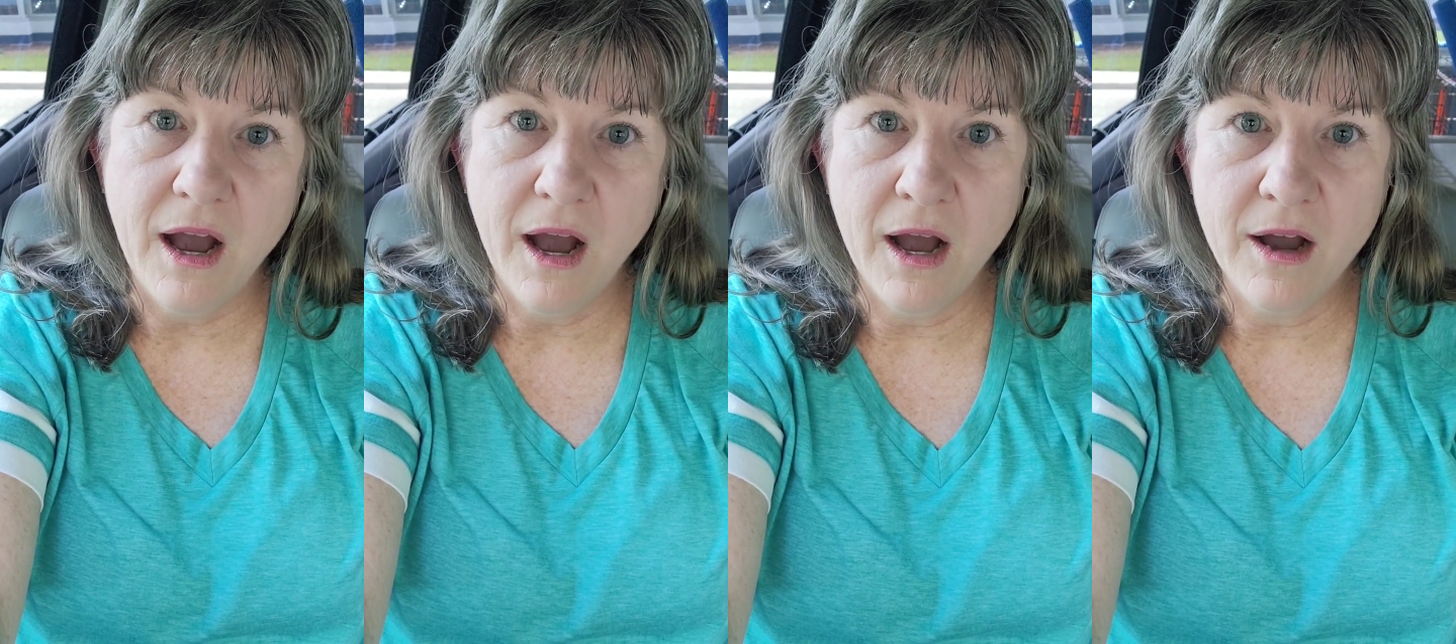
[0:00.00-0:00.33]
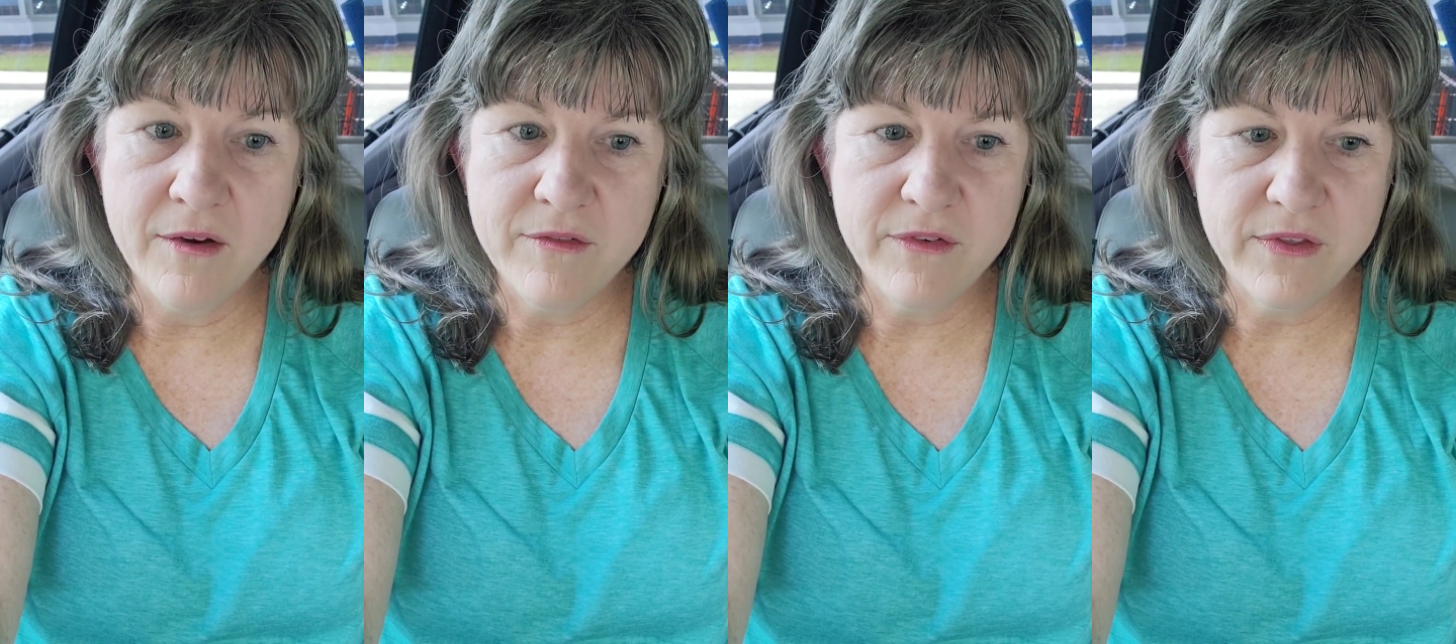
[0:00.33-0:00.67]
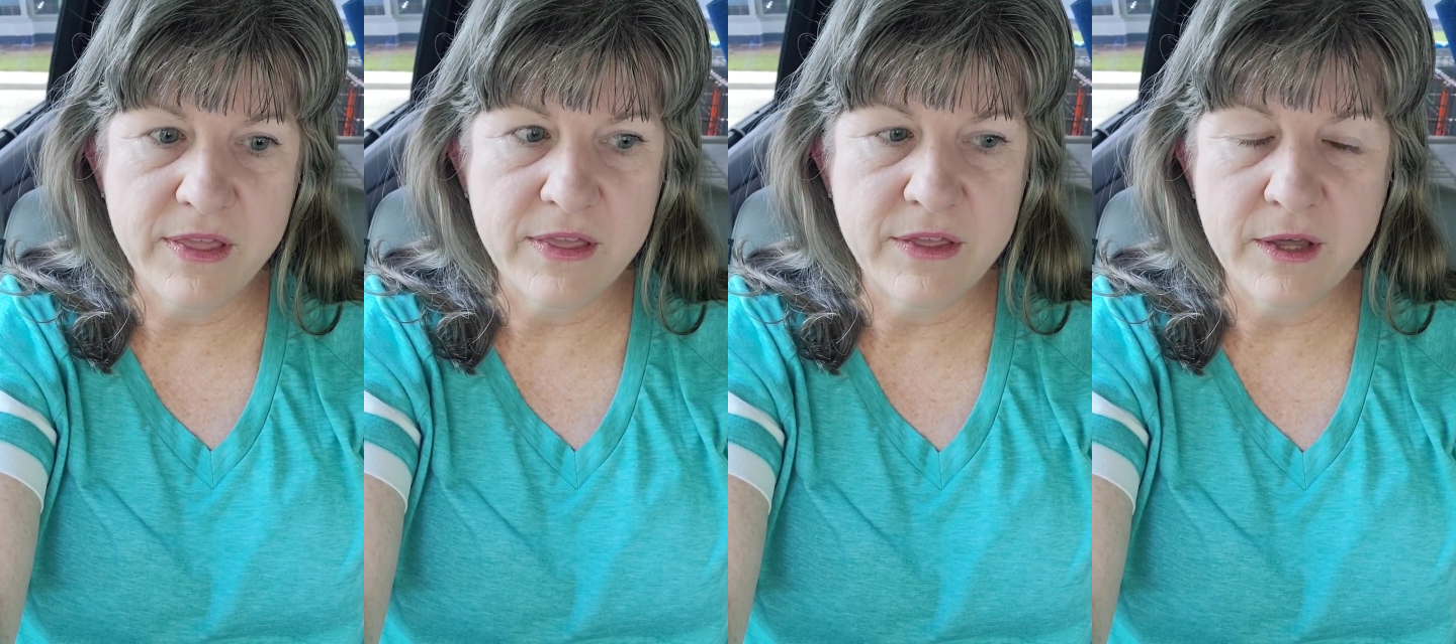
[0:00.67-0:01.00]
of
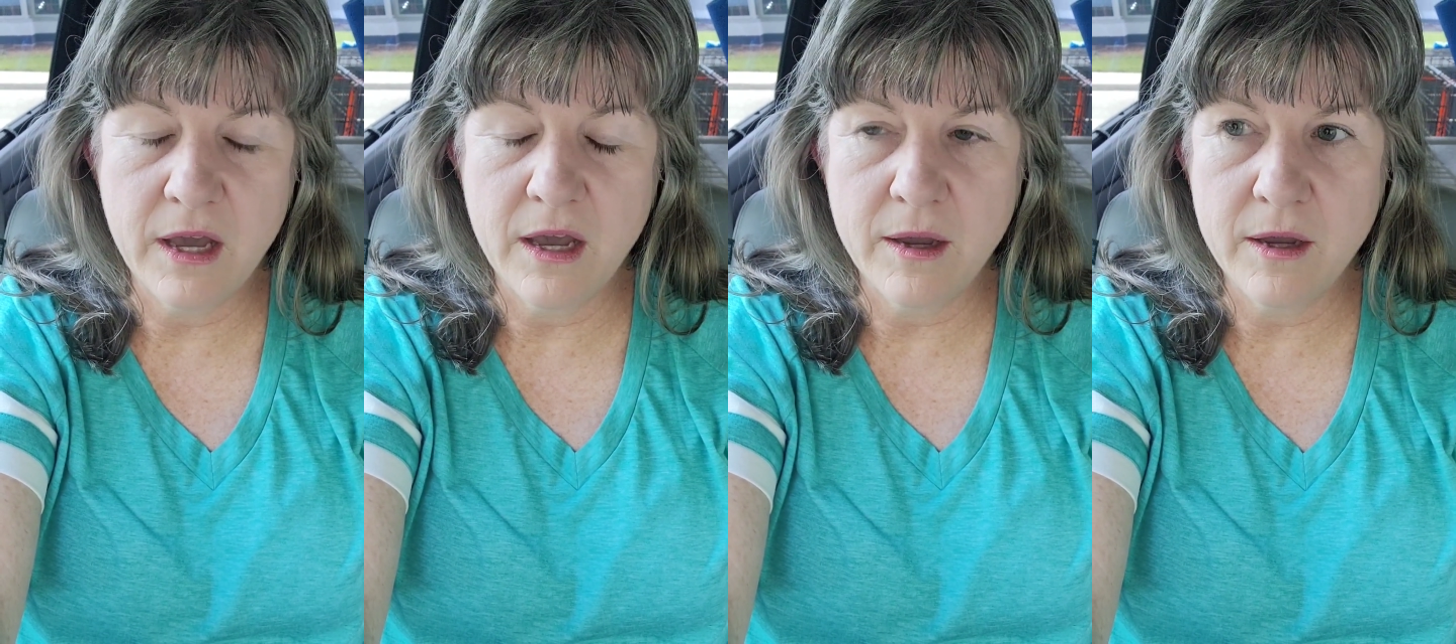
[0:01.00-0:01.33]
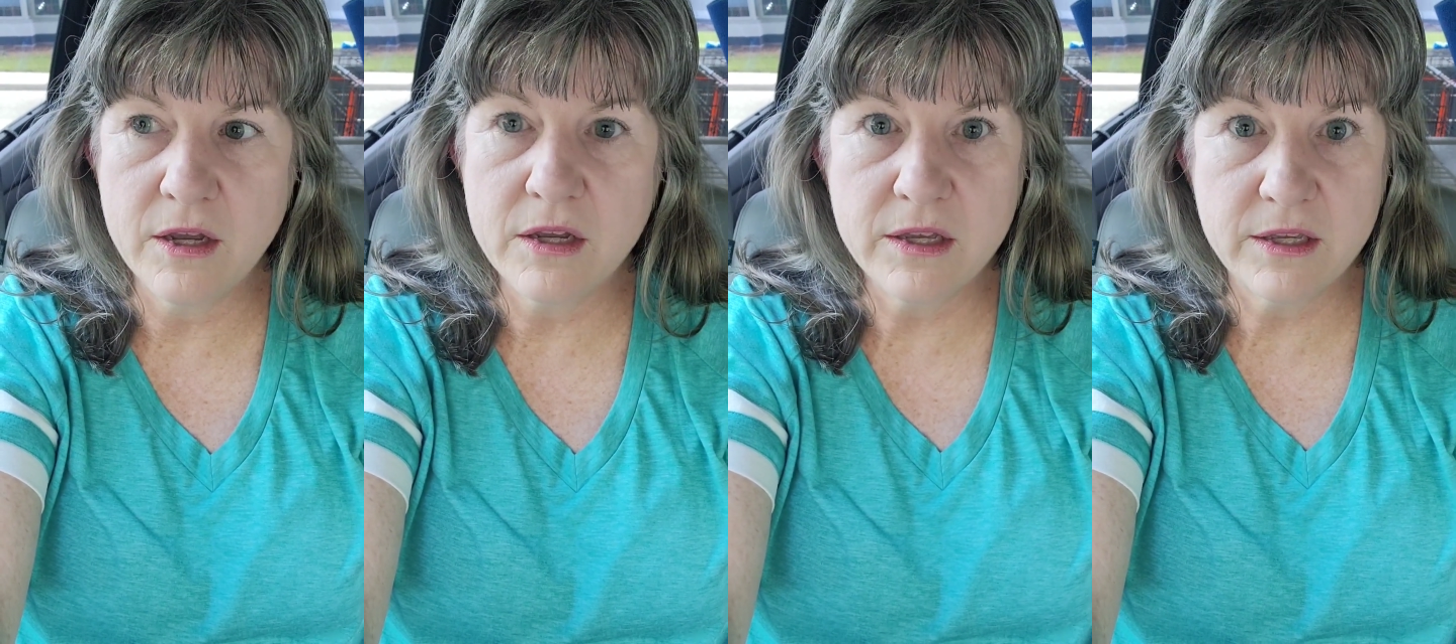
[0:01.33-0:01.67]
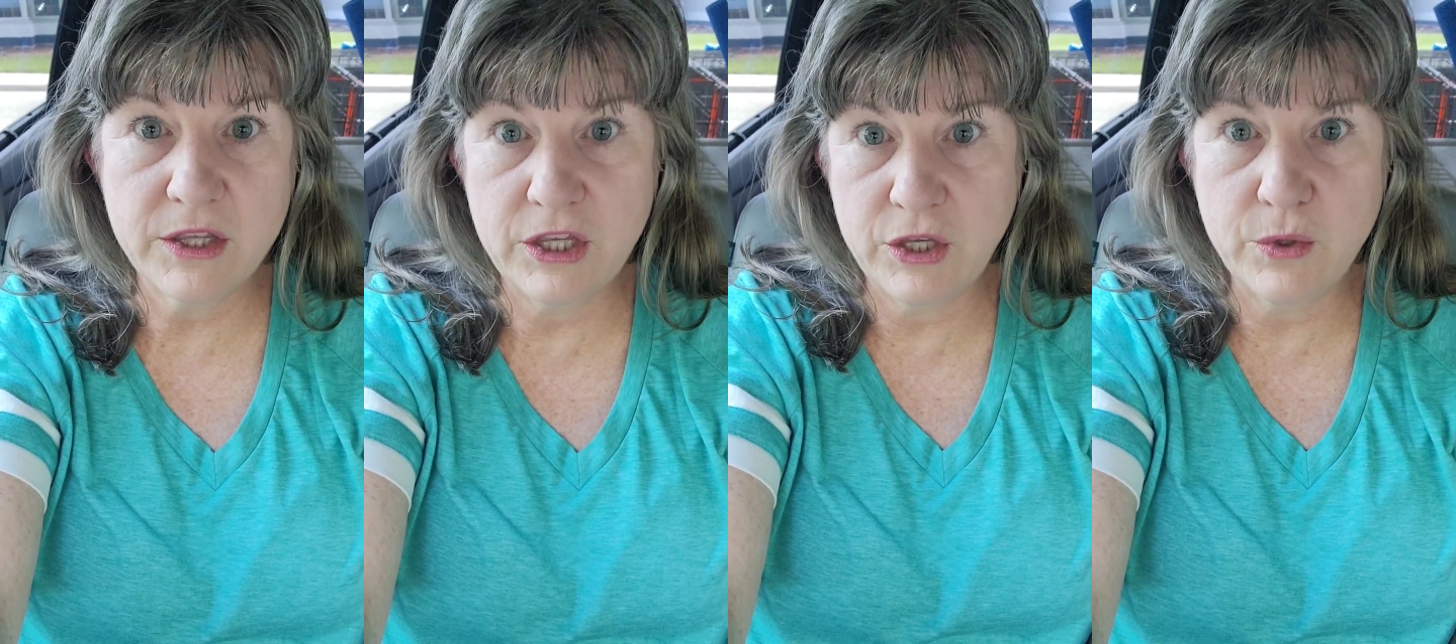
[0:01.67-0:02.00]
the
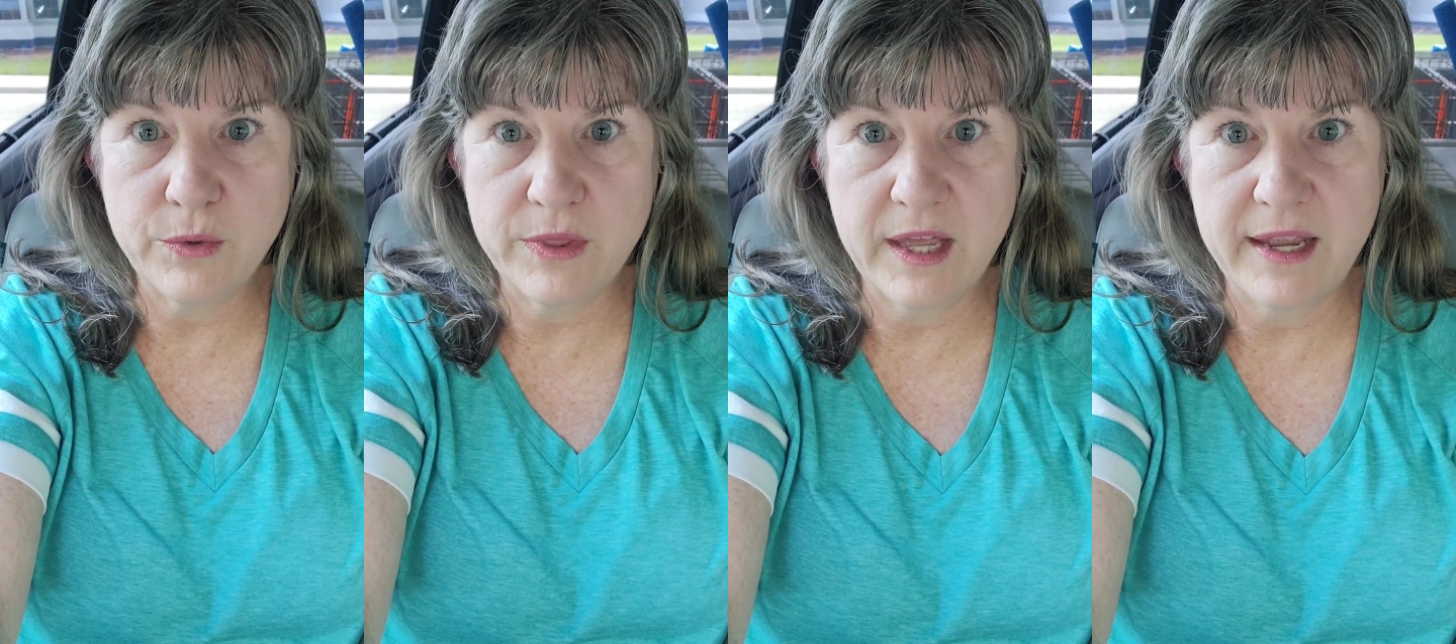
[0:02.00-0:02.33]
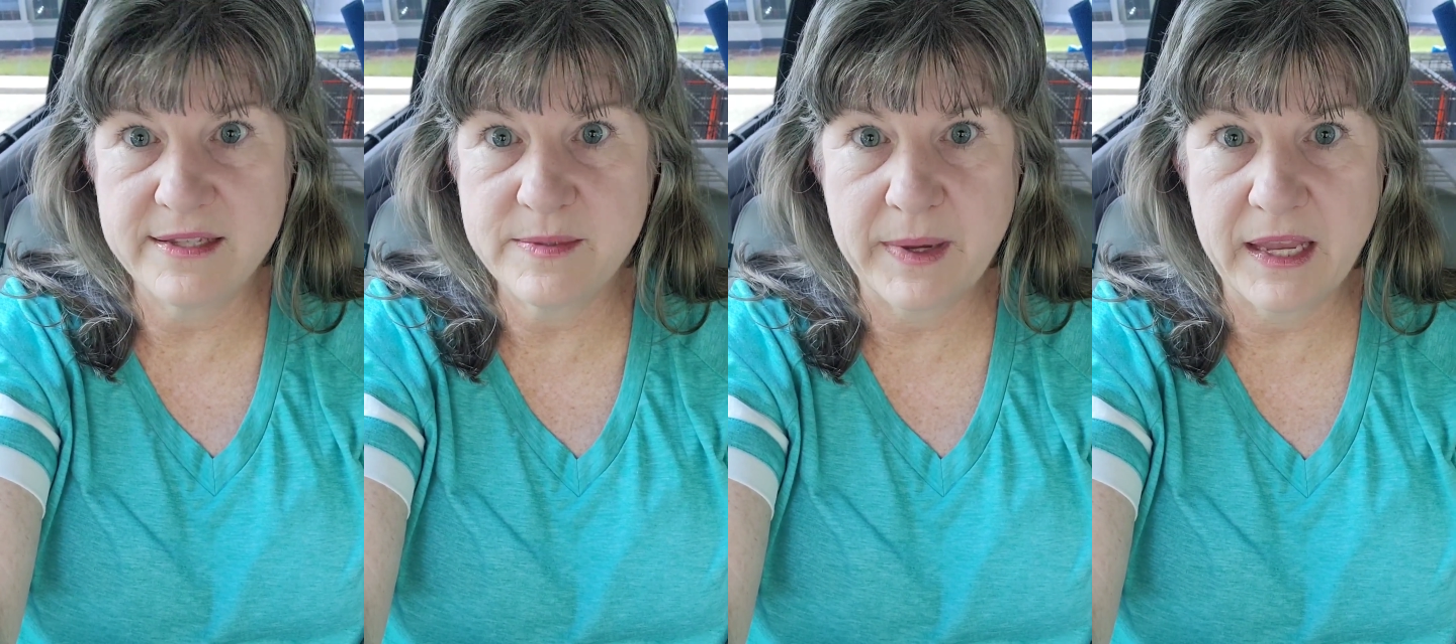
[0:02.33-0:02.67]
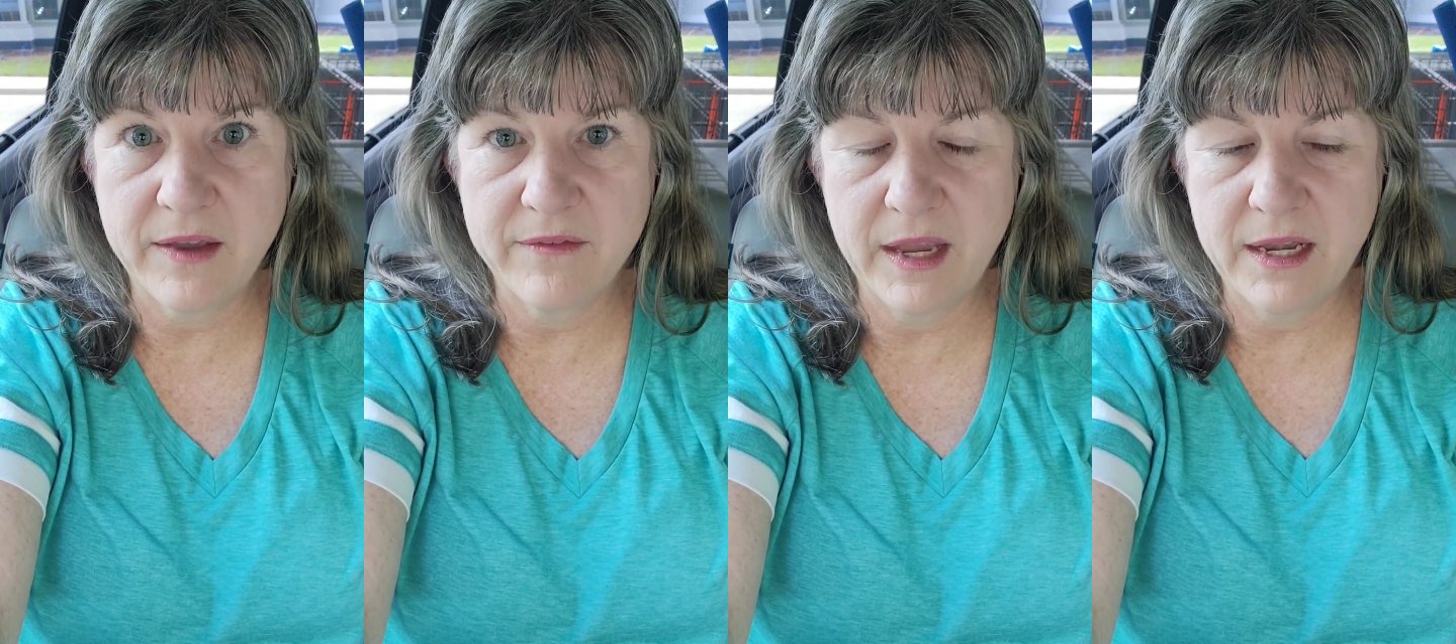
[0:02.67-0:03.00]
cue that has been
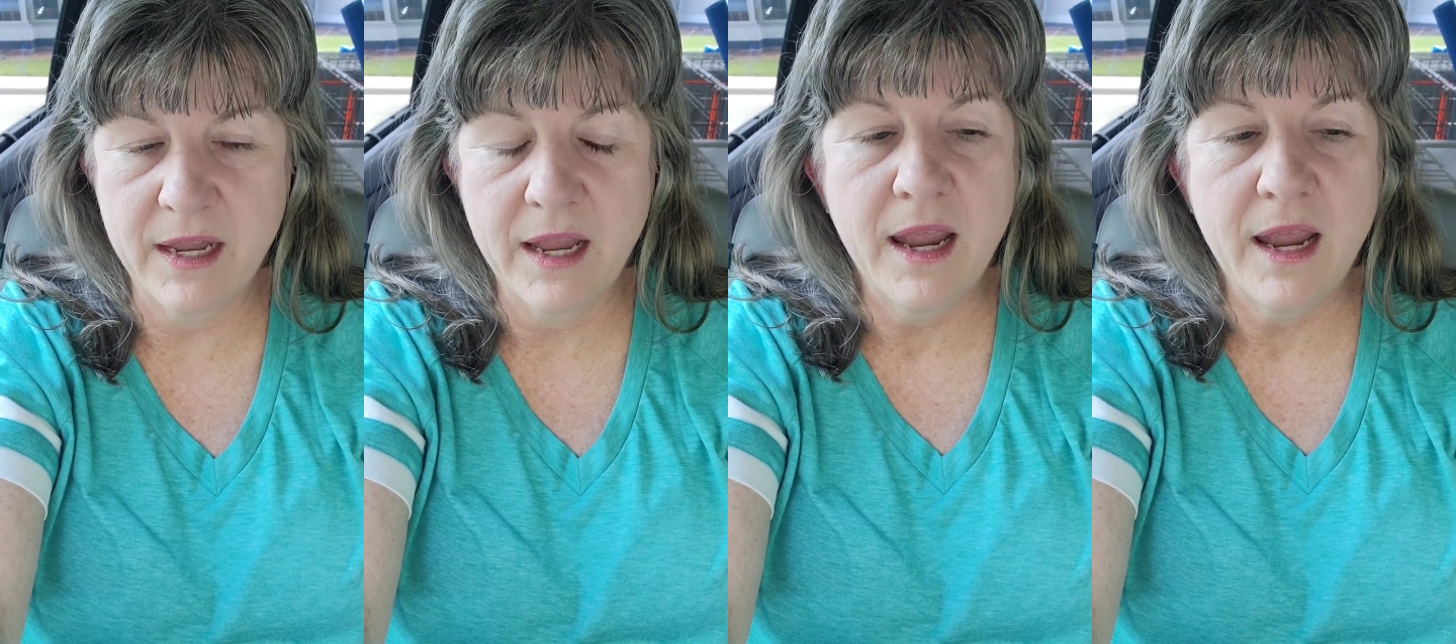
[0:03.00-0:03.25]
given.